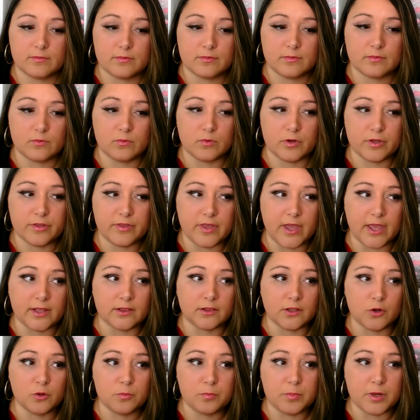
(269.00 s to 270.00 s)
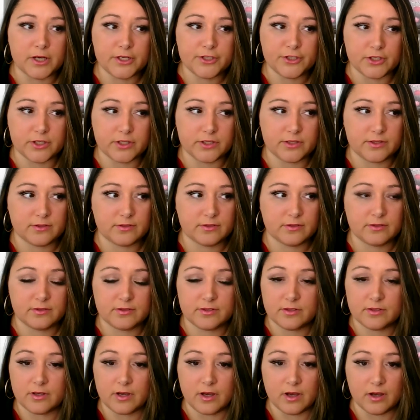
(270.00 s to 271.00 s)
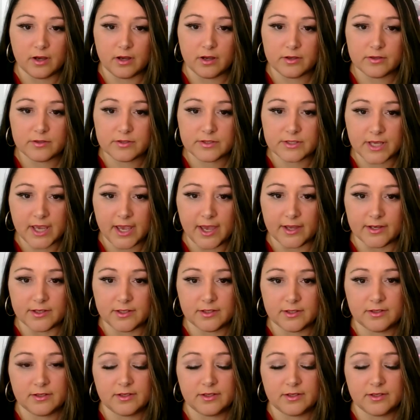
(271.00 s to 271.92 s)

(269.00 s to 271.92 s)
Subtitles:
with a low budget set,